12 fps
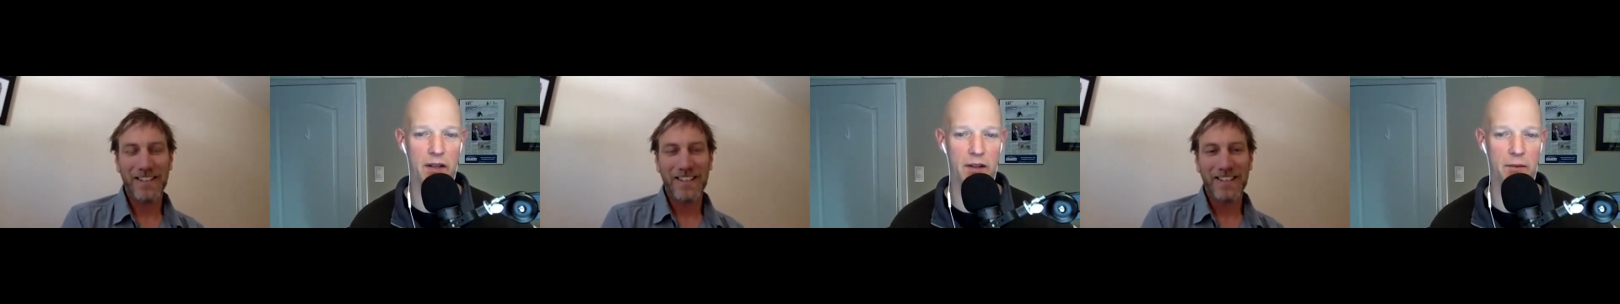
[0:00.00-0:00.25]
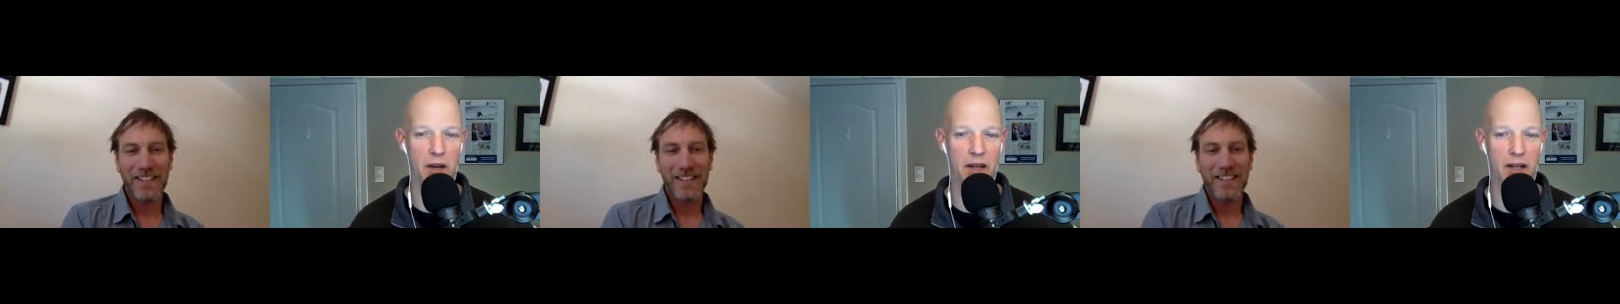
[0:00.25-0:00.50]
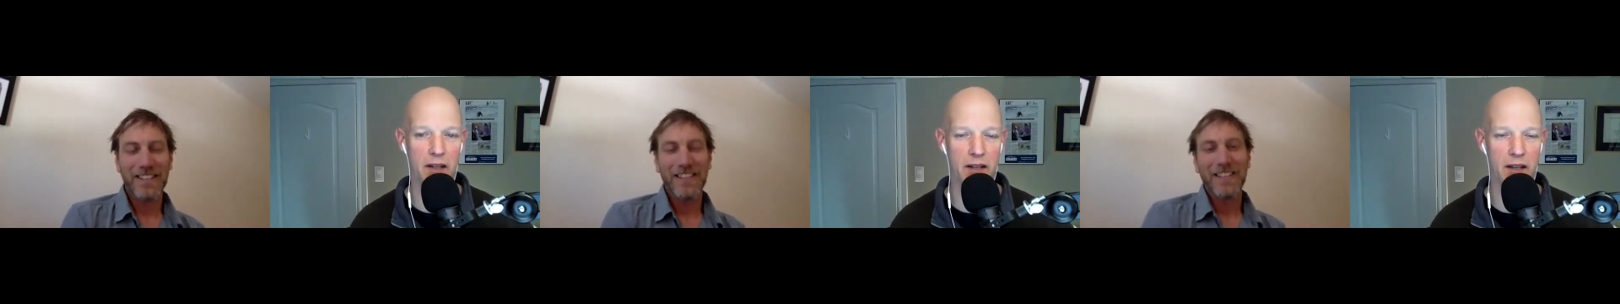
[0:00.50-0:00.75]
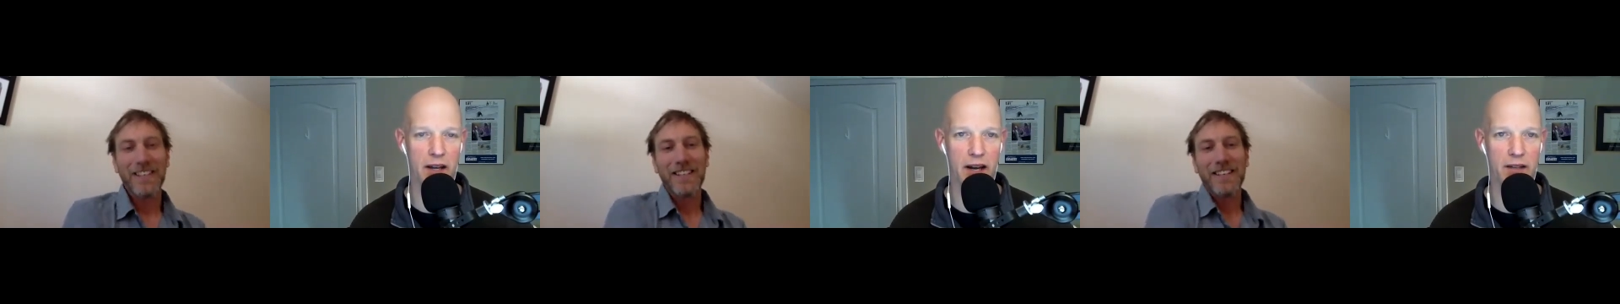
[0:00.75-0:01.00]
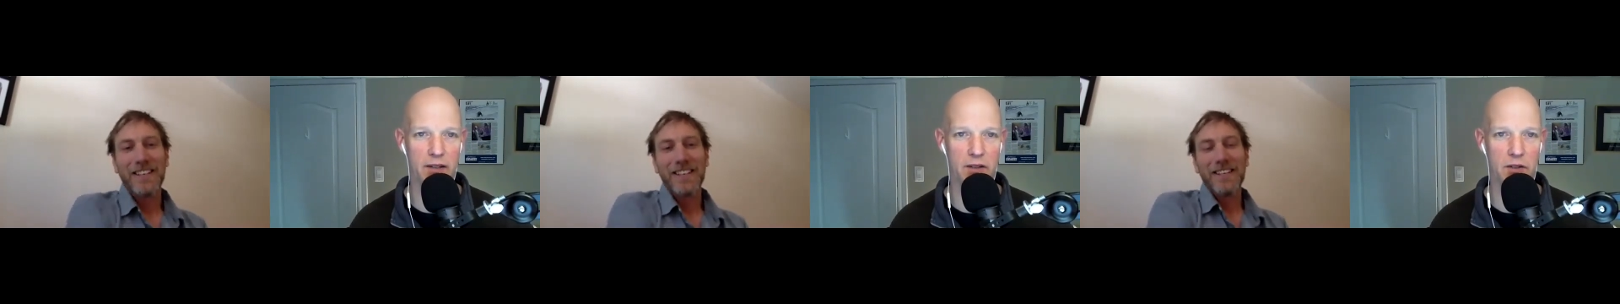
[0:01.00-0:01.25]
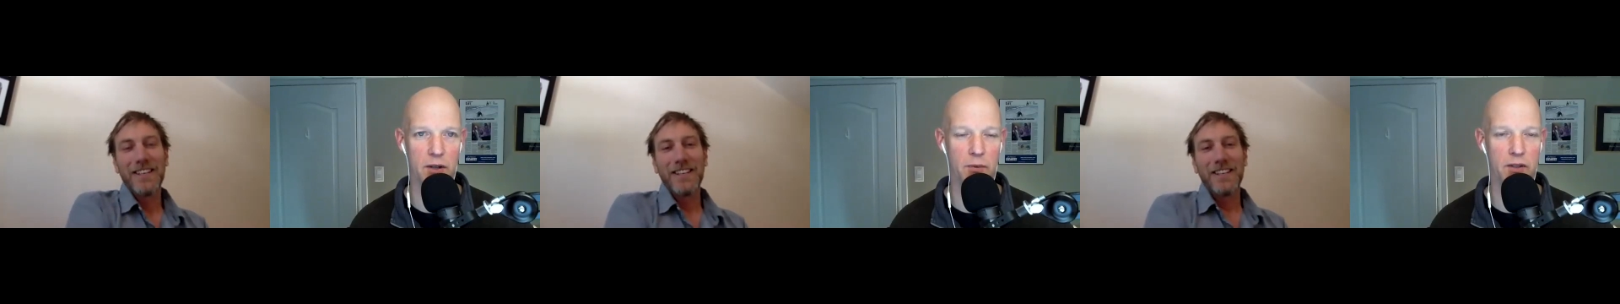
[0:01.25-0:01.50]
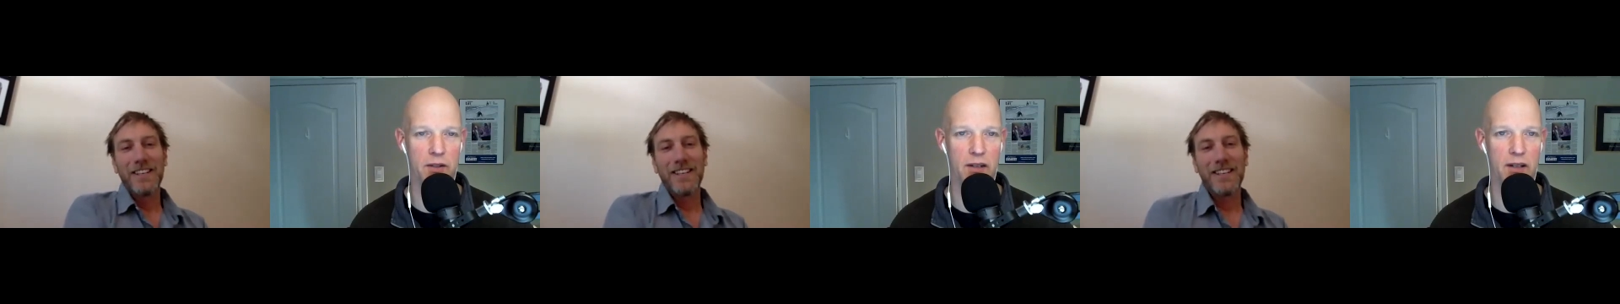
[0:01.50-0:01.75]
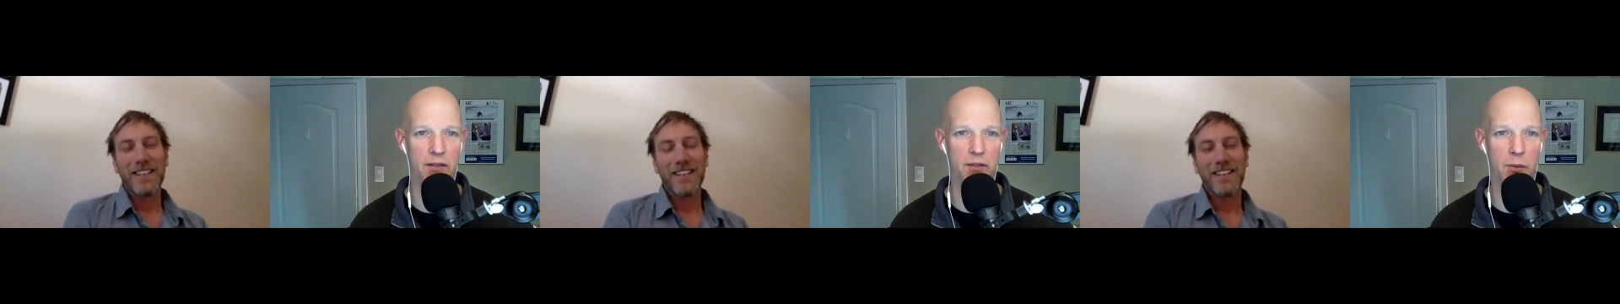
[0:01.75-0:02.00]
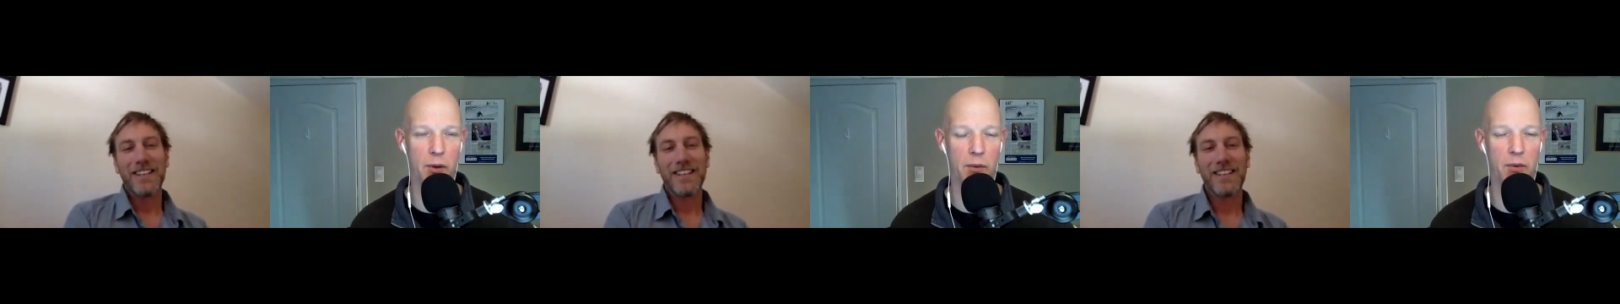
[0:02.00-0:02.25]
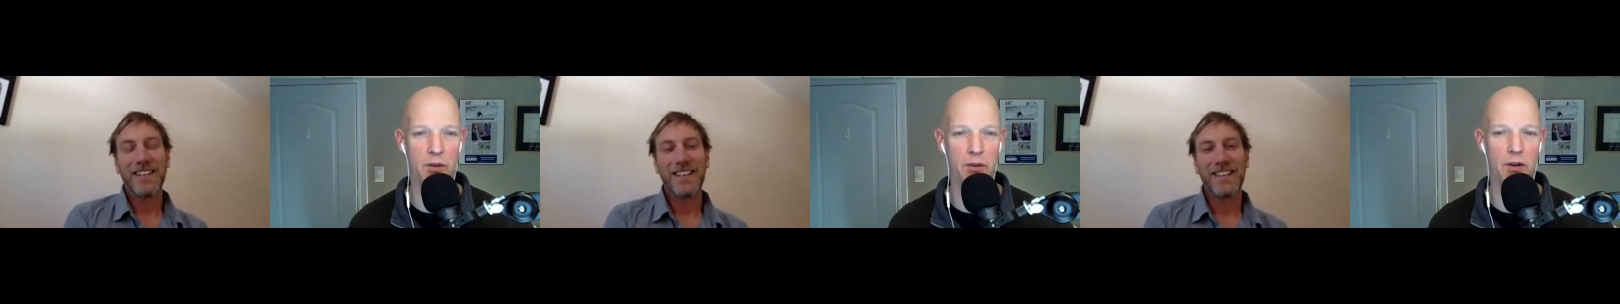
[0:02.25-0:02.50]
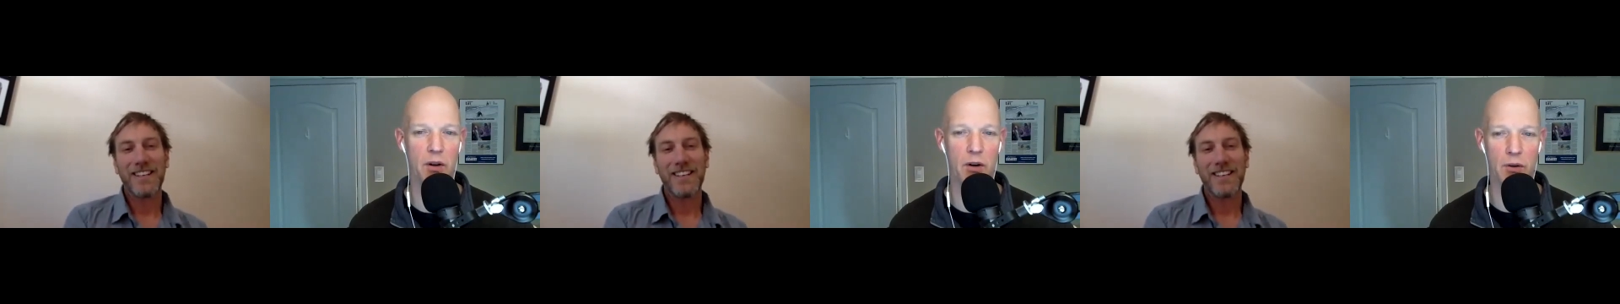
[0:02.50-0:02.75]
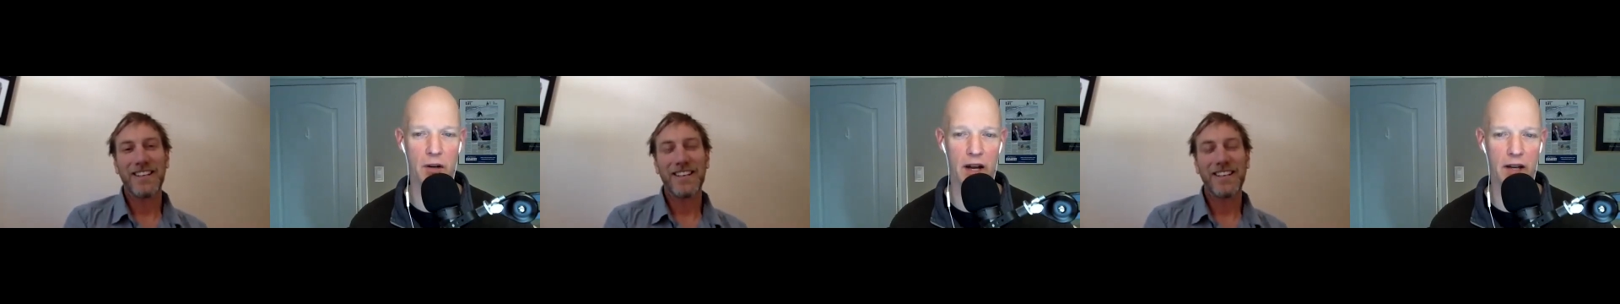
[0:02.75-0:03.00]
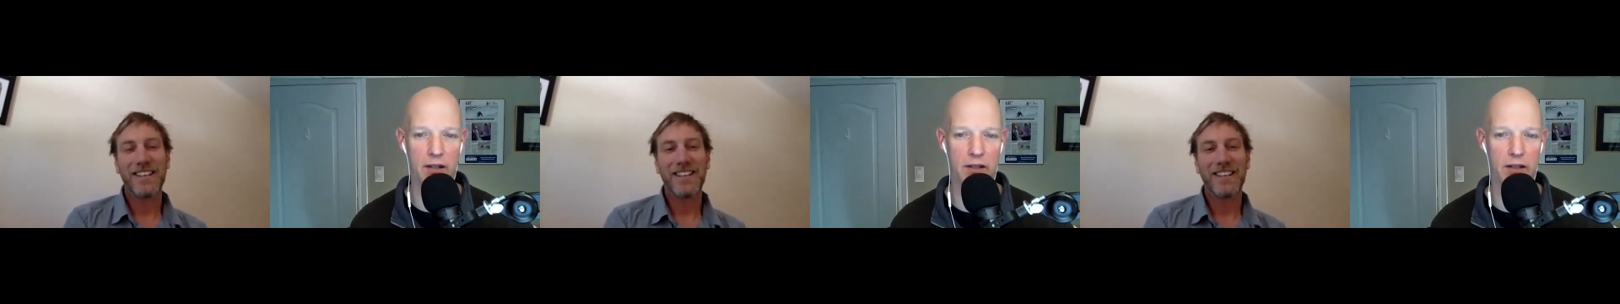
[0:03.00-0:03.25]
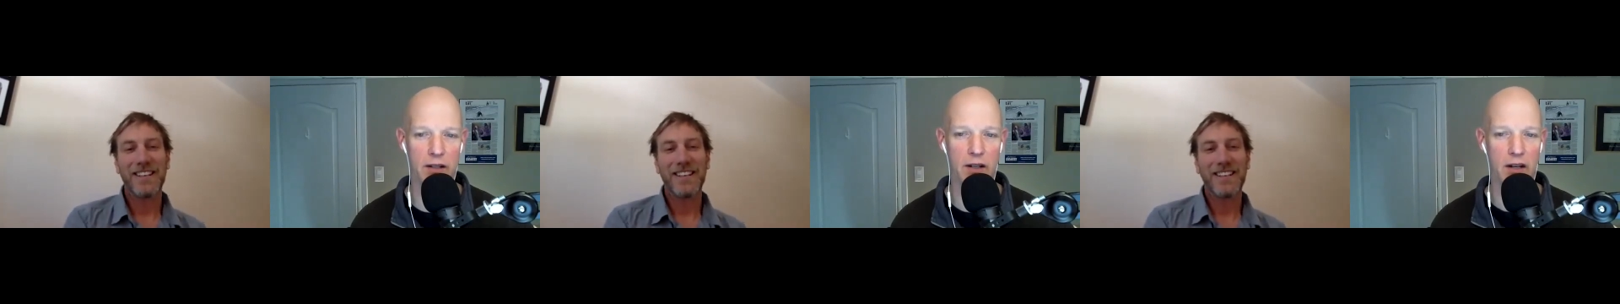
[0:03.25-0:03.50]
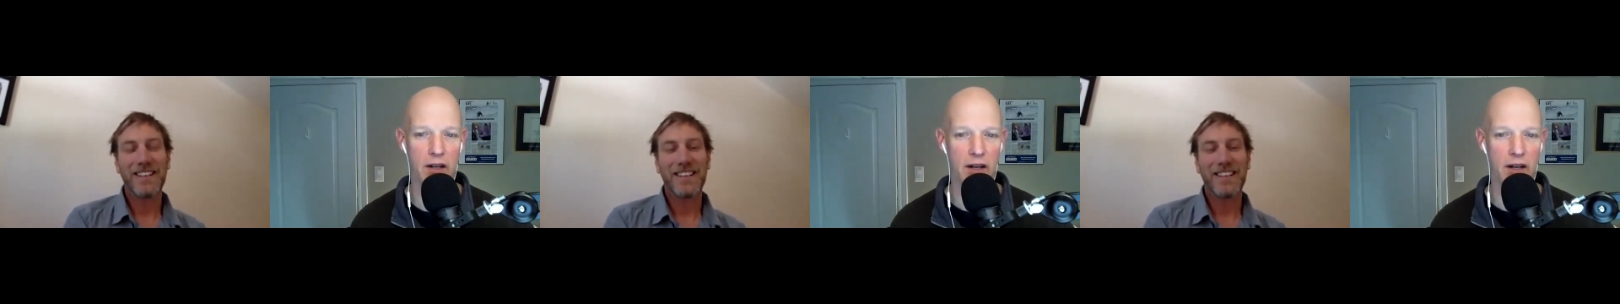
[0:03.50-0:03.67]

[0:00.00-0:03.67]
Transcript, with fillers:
Speaker 1: many nasa trips uh, for people don't know nasa